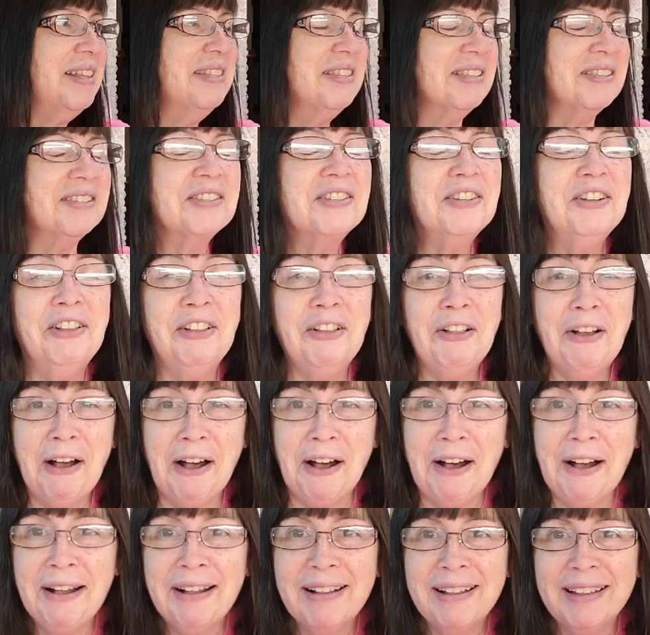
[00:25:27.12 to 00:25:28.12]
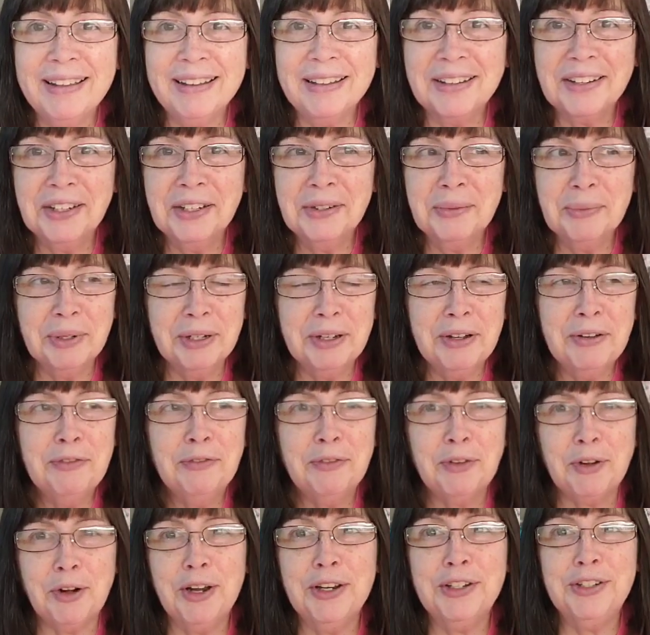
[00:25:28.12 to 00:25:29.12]
i got this clock at
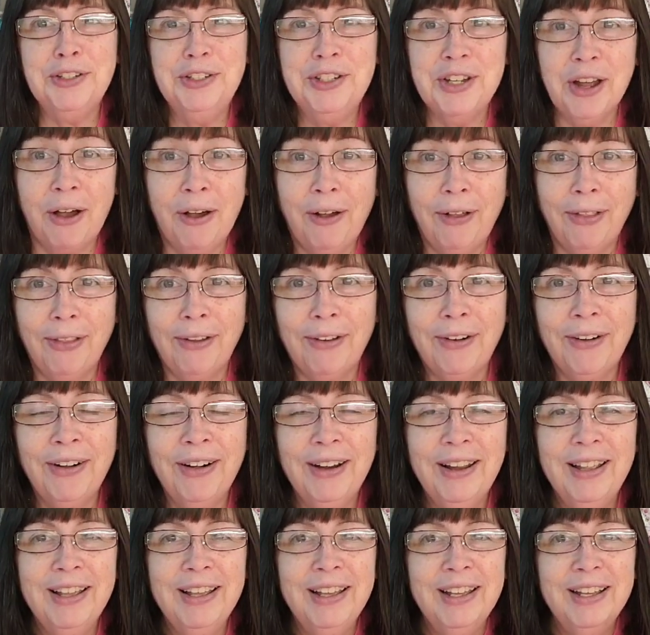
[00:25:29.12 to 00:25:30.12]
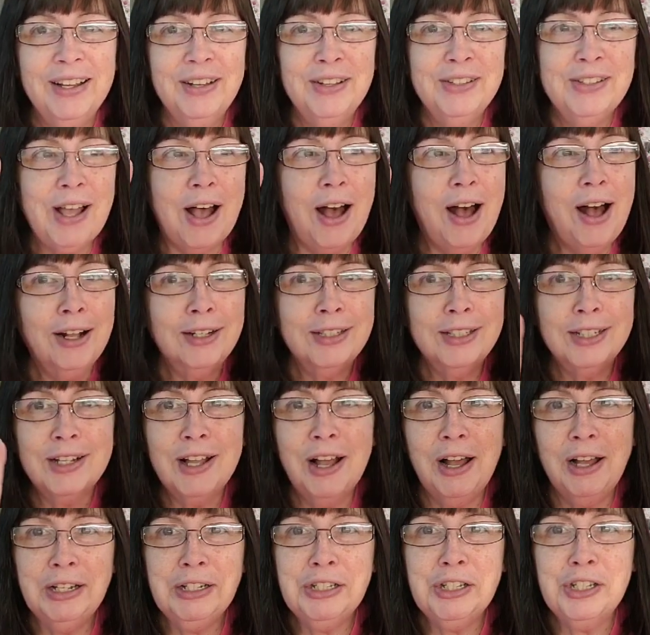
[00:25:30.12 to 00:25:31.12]
goodwill for a dollar it was an
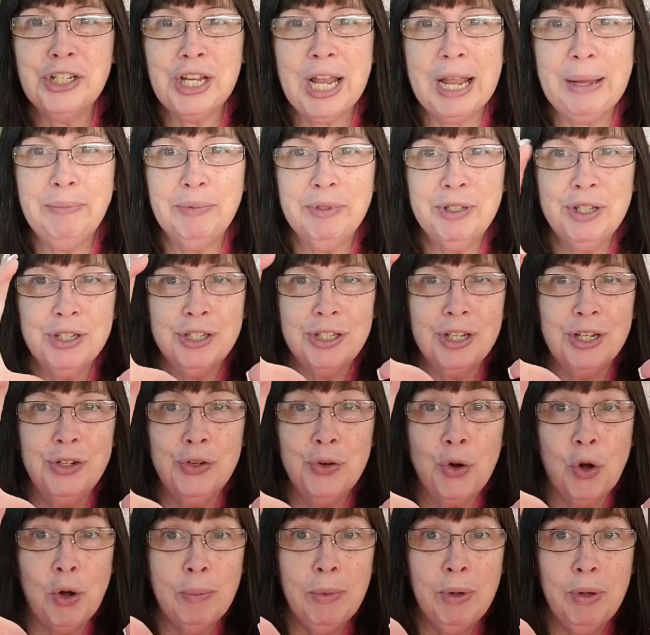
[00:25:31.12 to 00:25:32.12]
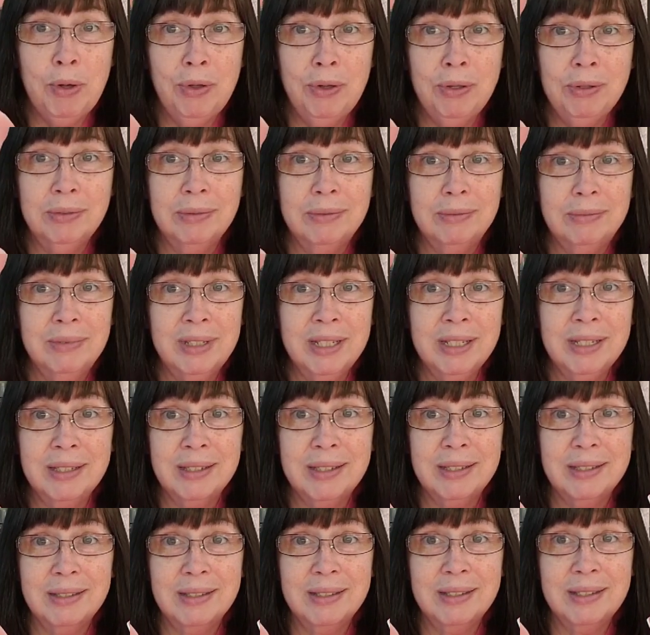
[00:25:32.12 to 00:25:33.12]
octagon shape just a normal
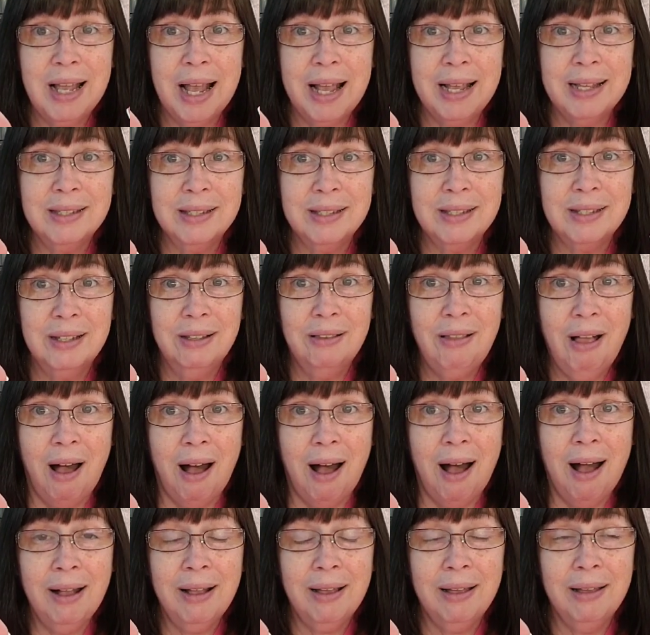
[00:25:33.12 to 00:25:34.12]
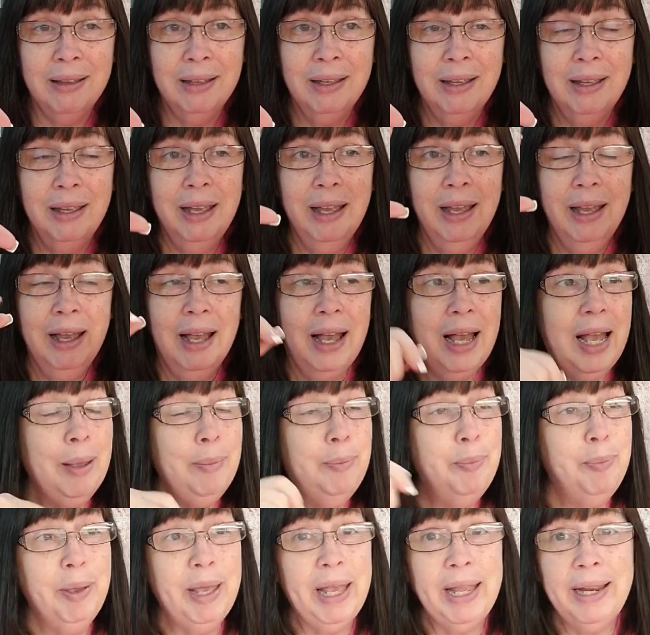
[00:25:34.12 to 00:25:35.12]
this size clock
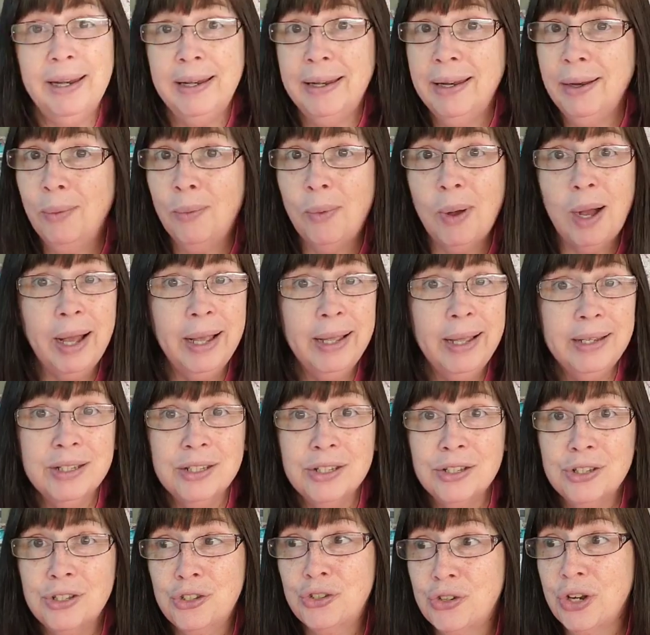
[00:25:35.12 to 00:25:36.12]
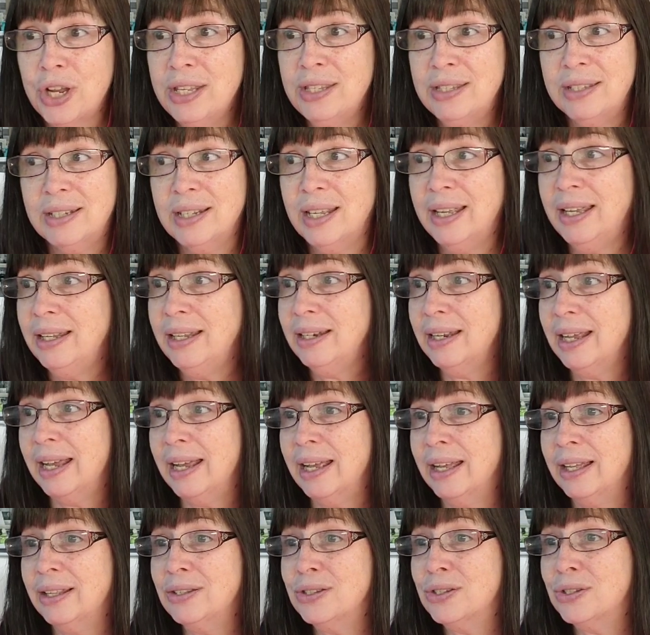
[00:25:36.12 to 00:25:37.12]
i painted it white distressed it
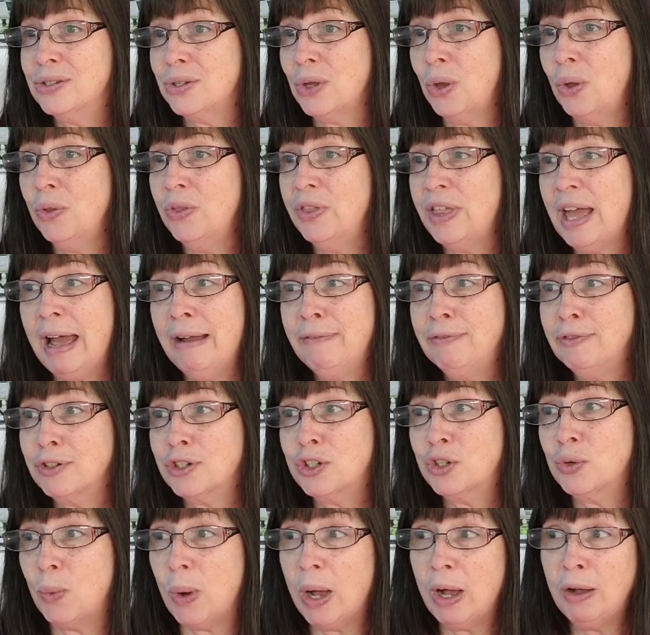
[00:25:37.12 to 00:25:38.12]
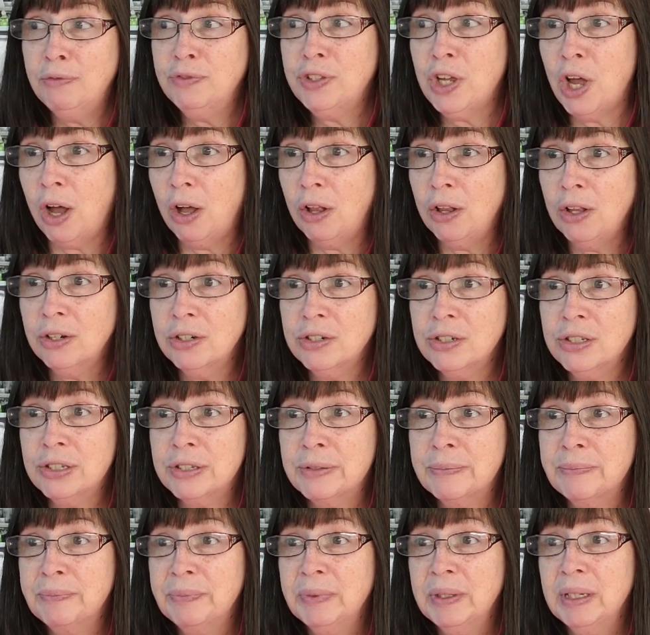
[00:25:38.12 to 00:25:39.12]
and sold that for 12
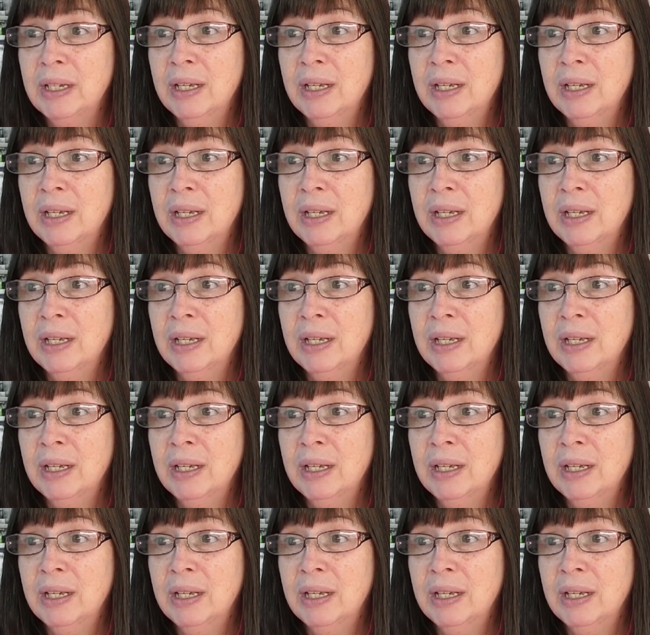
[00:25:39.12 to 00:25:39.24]
dollars